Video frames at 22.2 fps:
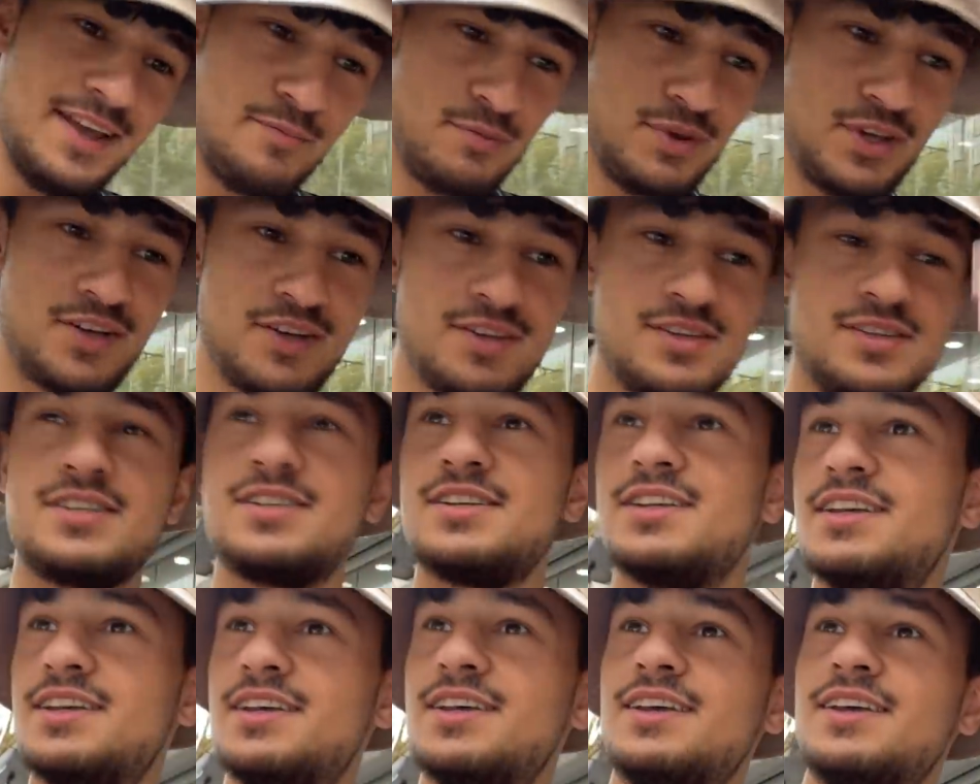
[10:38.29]
Because
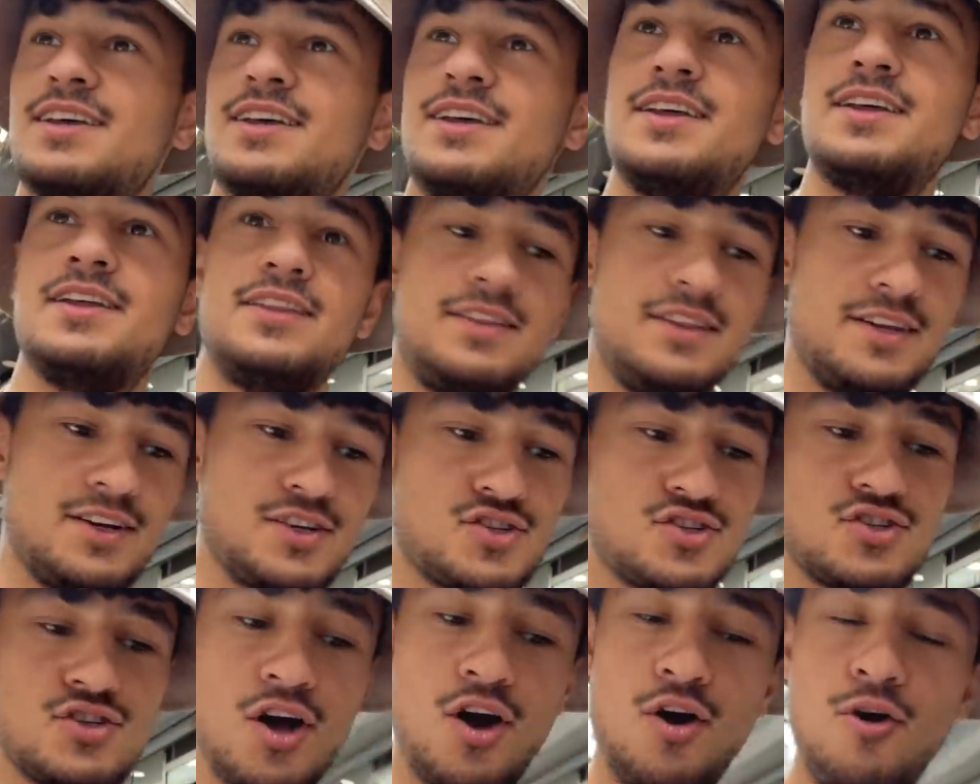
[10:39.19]
they're
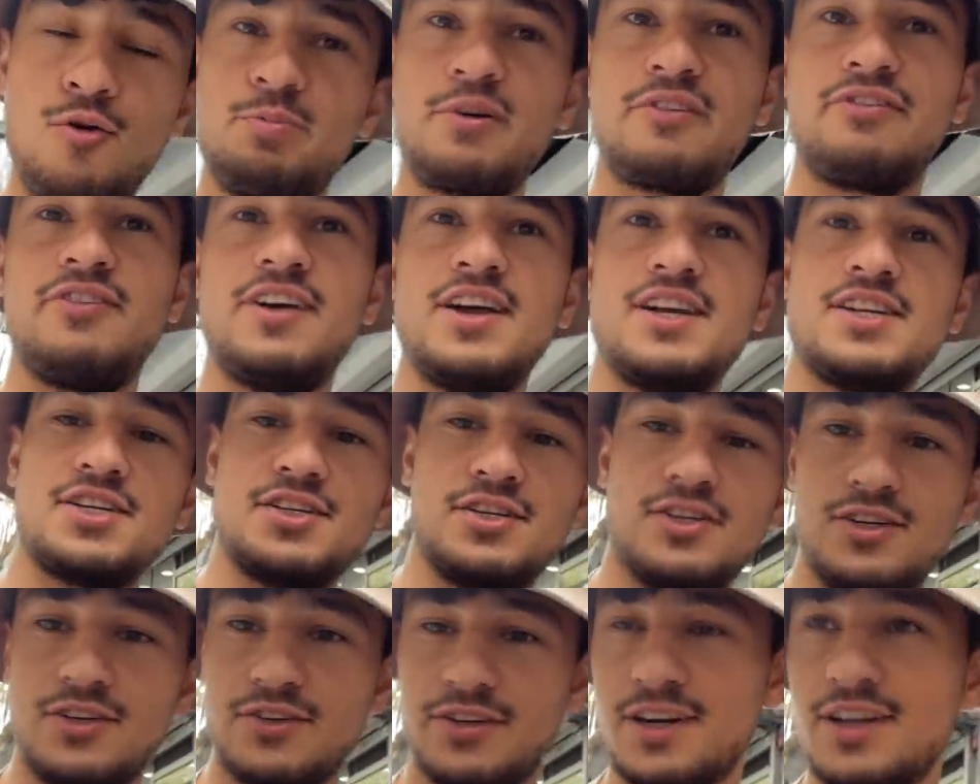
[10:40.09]
so
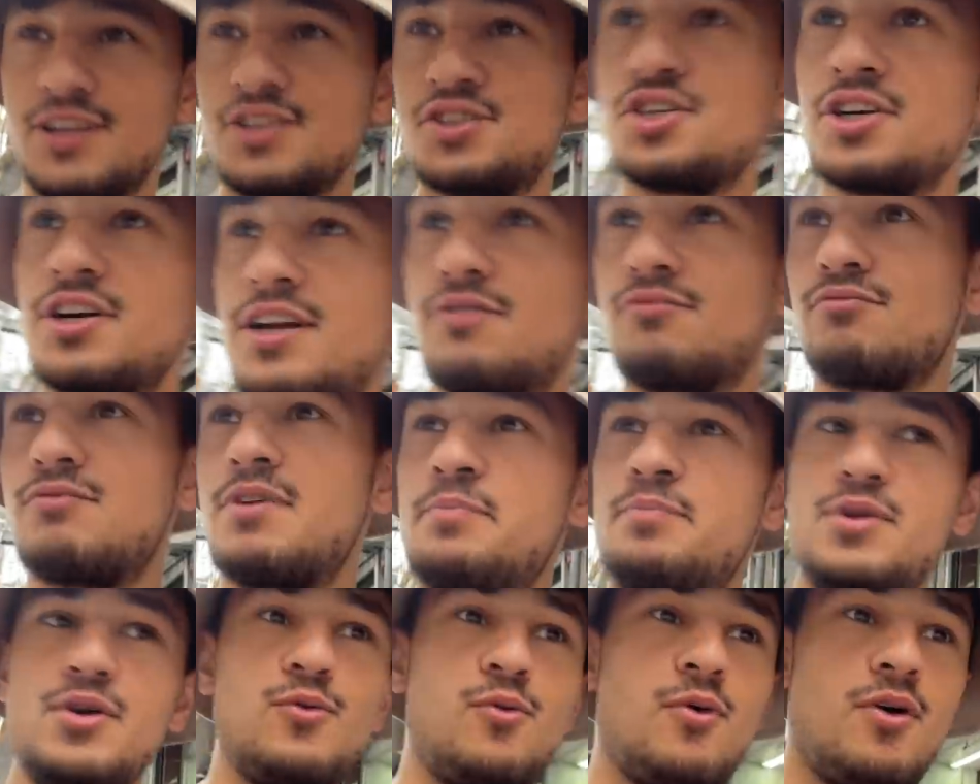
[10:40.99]
professional, they're not trying to
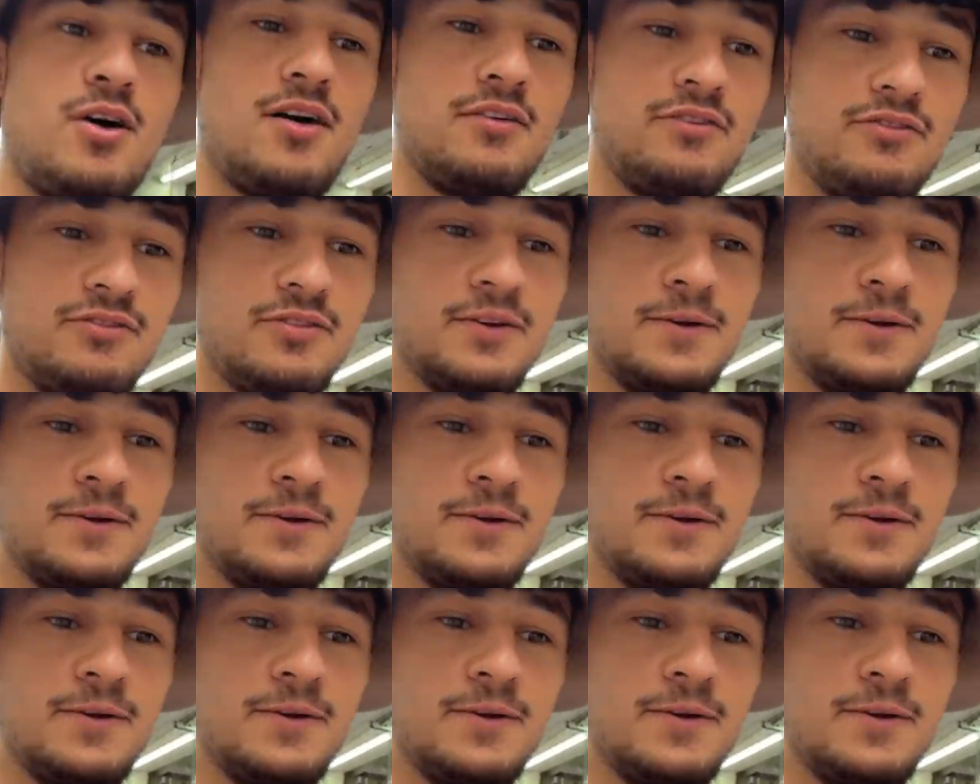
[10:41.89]
rip you off.